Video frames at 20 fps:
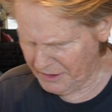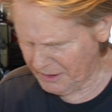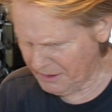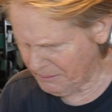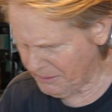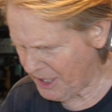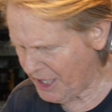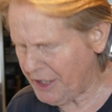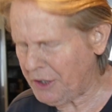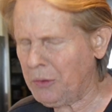
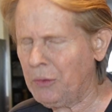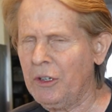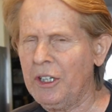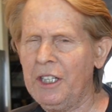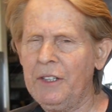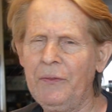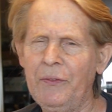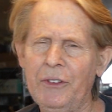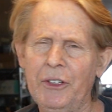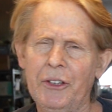May
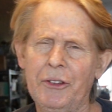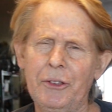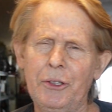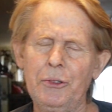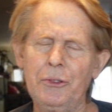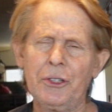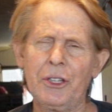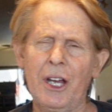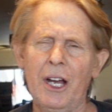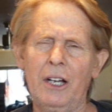25th,
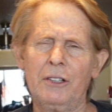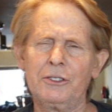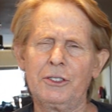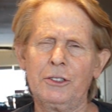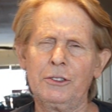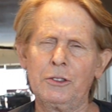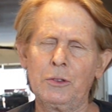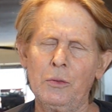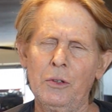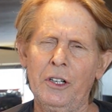
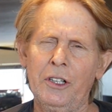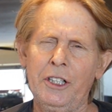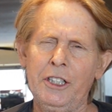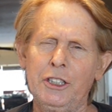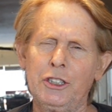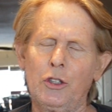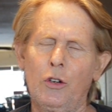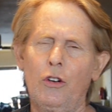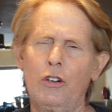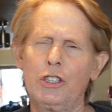2020,
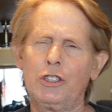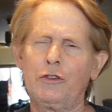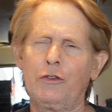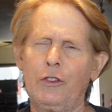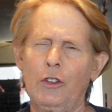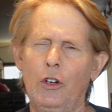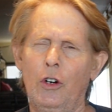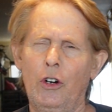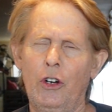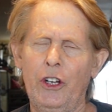George
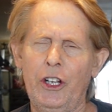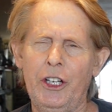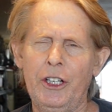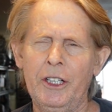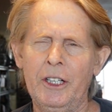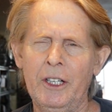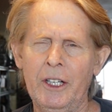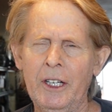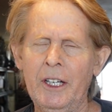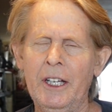
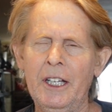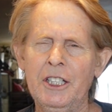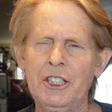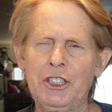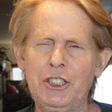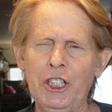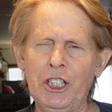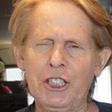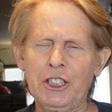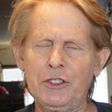Floyd,
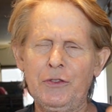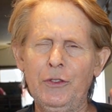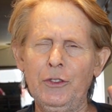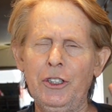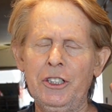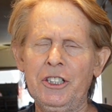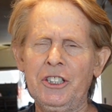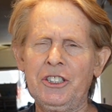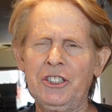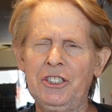
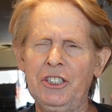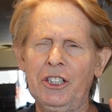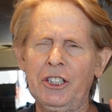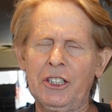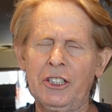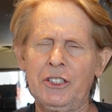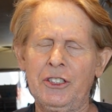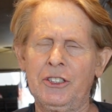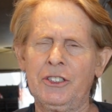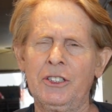
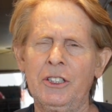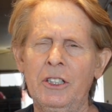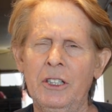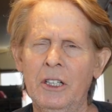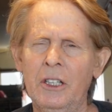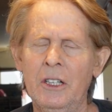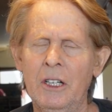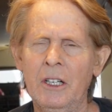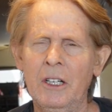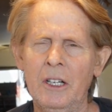6'6"
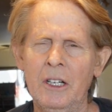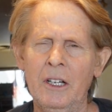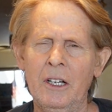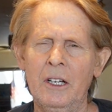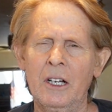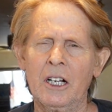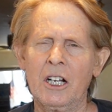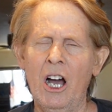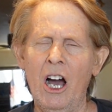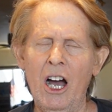
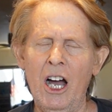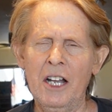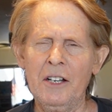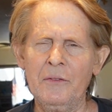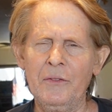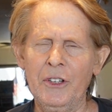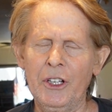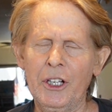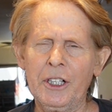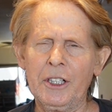
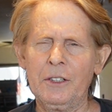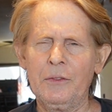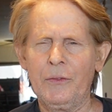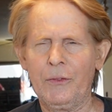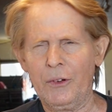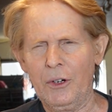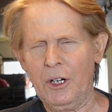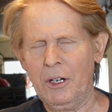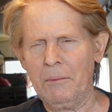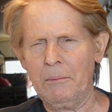convict
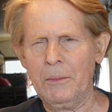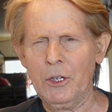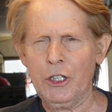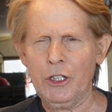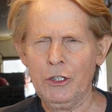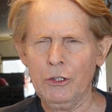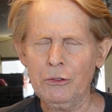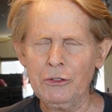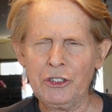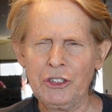from
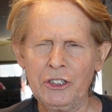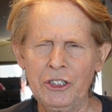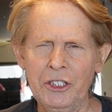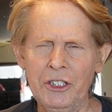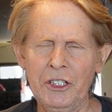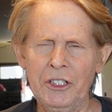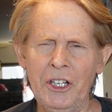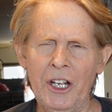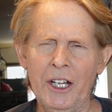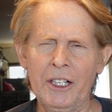
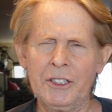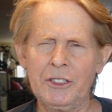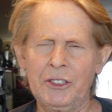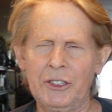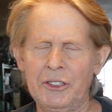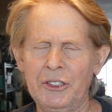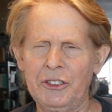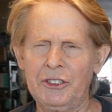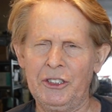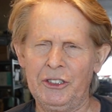Houston,
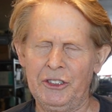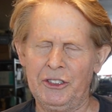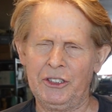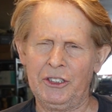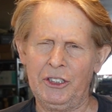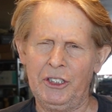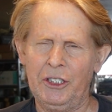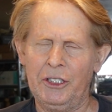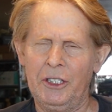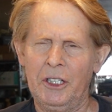Texas,
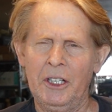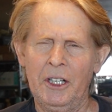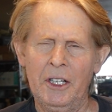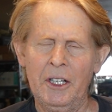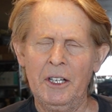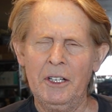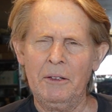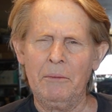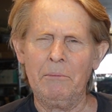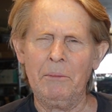is in
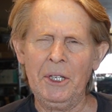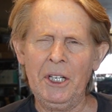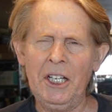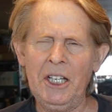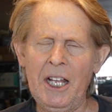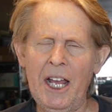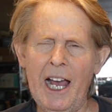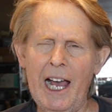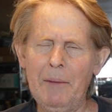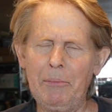
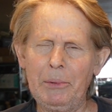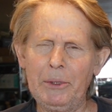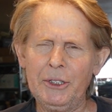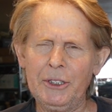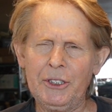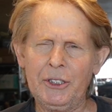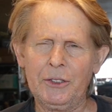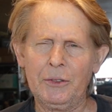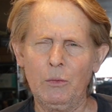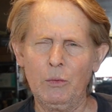
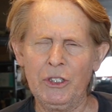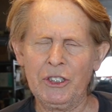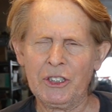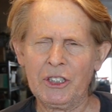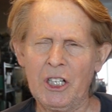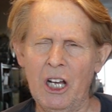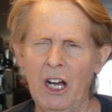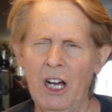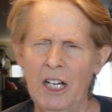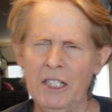Minneapolis,
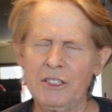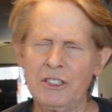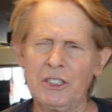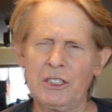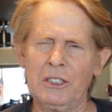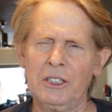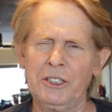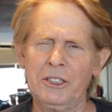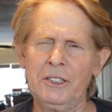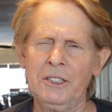
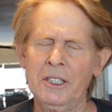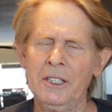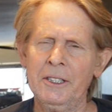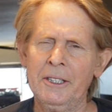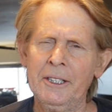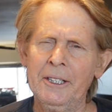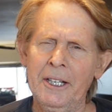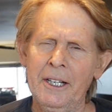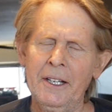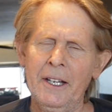Wisconsin,
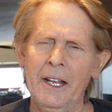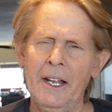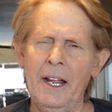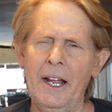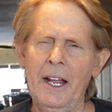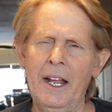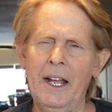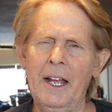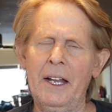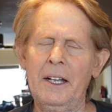
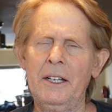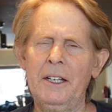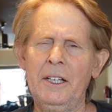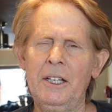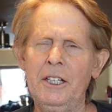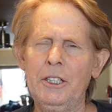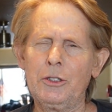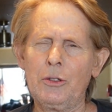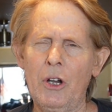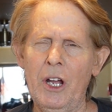and
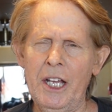he